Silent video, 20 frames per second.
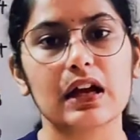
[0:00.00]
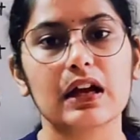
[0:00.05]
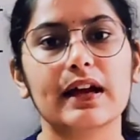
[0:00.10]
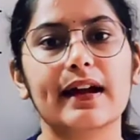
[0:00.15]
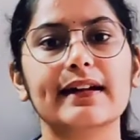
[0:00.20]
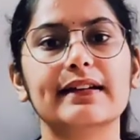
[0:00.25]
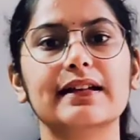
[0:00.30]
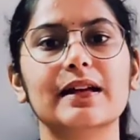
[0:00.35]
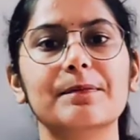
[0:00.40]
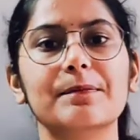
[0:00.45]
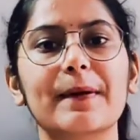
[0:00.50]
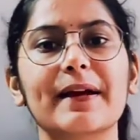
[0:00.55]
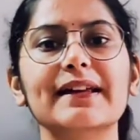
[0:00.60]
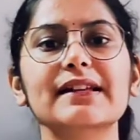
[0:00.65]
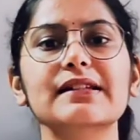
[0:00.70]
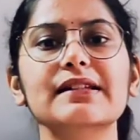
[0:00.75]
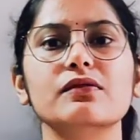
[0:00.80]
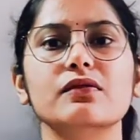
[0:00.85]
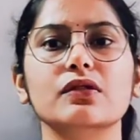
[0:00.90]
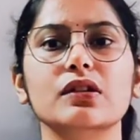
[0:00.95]
It
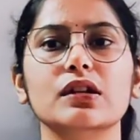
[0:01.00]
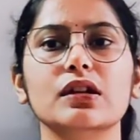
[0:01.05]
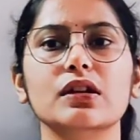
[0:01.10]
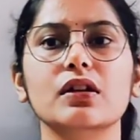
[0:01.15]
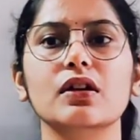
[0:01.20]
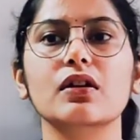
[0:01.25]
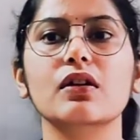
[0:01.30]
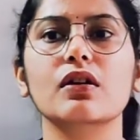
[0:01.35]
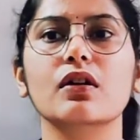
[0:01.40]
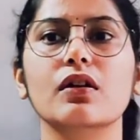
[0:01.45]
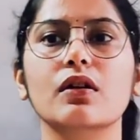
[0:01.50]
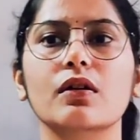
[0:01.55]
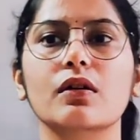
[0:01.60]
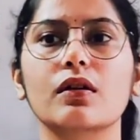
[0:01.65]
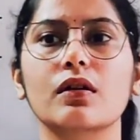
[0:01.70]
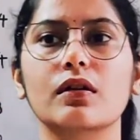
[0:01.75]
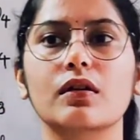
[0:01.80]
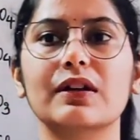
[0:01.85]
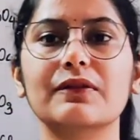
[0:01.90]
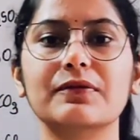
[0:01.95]
depends
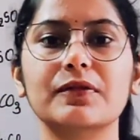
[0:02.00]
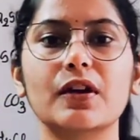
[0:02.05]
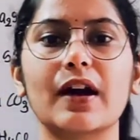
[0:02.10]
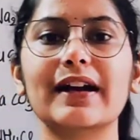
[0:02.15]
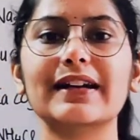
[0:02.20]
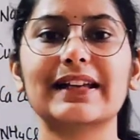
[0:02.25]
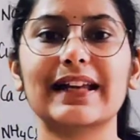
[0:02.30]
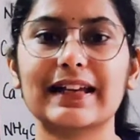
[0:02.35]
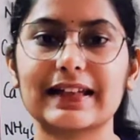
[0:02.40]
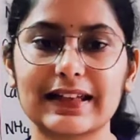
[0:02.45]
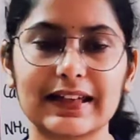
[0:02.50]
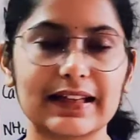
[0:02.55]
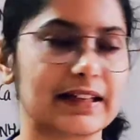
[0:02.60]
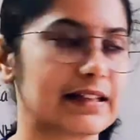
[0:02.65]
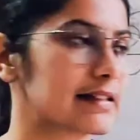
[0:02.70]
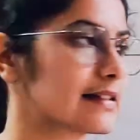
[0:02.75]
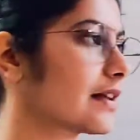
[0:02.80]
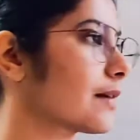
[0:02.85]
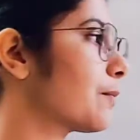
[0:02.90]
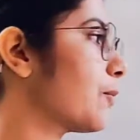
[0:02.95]
if you are taking,
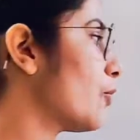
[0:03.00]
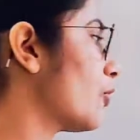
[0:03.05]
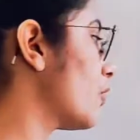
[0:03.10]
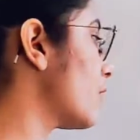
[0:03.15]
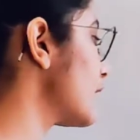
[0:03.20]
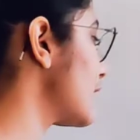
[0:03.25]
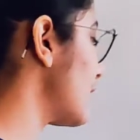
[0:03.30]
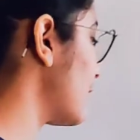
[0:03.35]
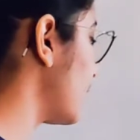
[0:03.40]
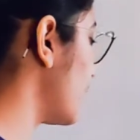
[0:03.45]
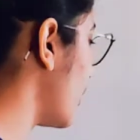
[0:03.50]
suppose if